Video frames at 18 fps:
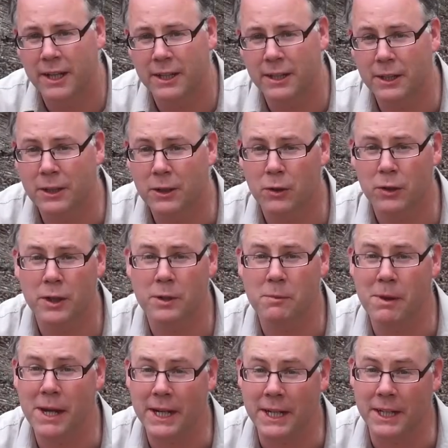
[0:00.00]
Your
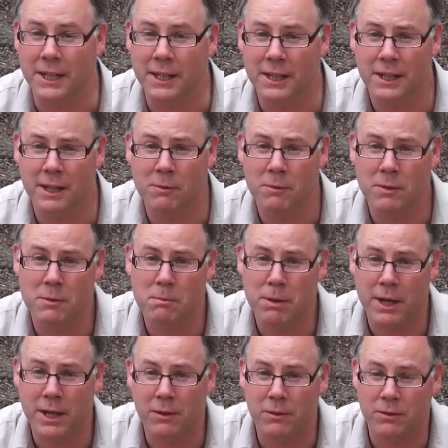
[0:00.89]
coir matting comes in
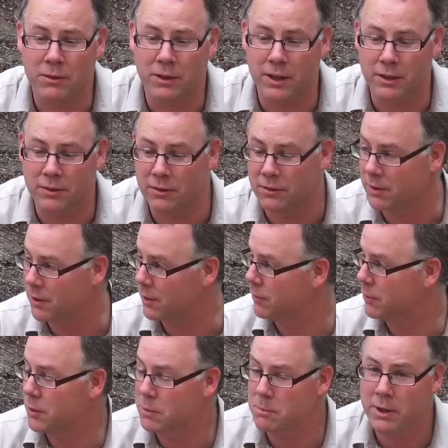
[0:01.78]
panel sizes that are
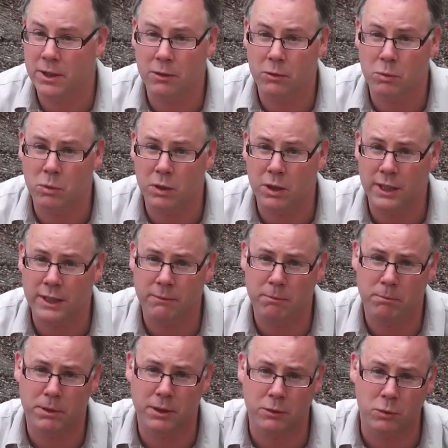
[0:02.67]
2 metres wide
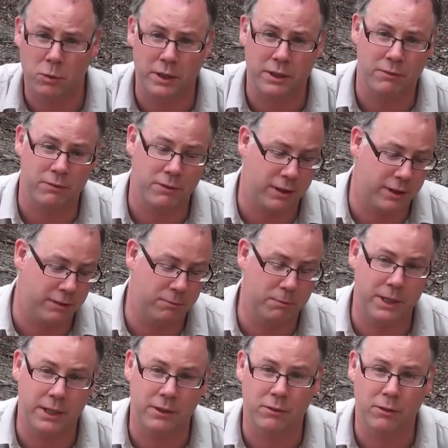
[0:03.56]
by
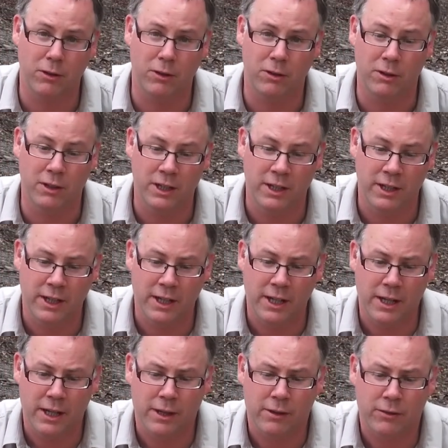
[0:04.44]
25 metres long.
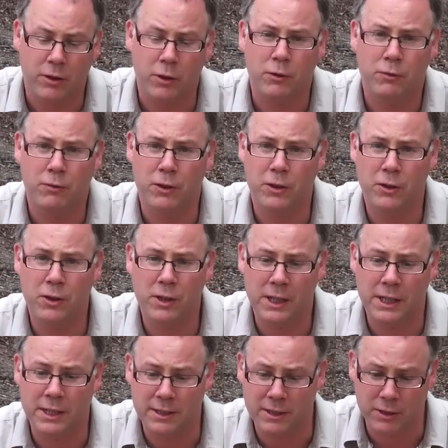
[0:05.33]
So if you do
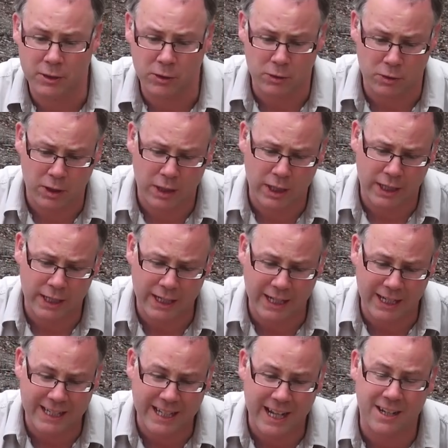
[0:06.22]
need to
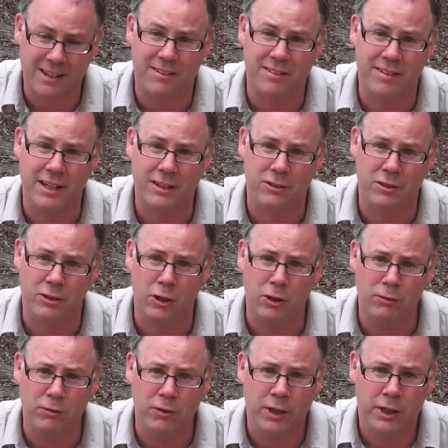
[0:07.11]
cut a section
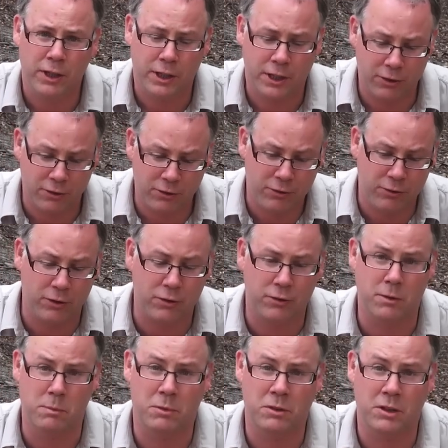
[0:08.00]
off, you can just
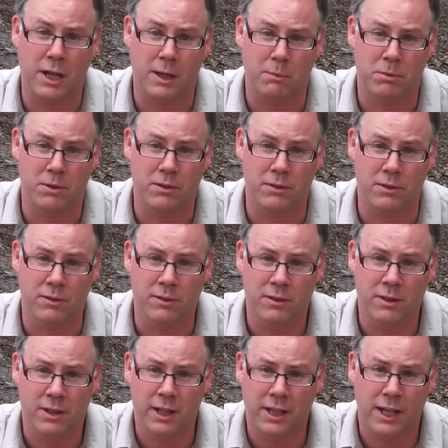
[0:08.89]
use some sharp
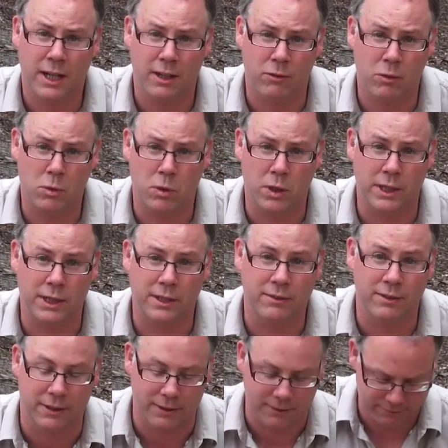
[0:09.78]
scissors. It cuts quite
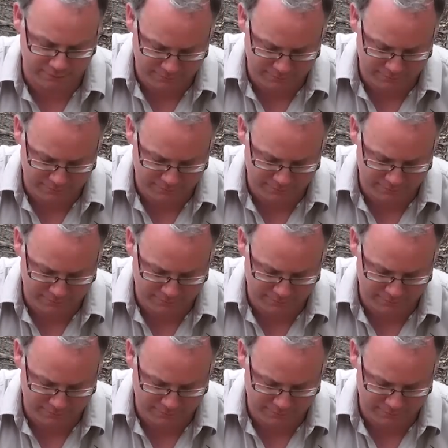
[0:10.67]
easily.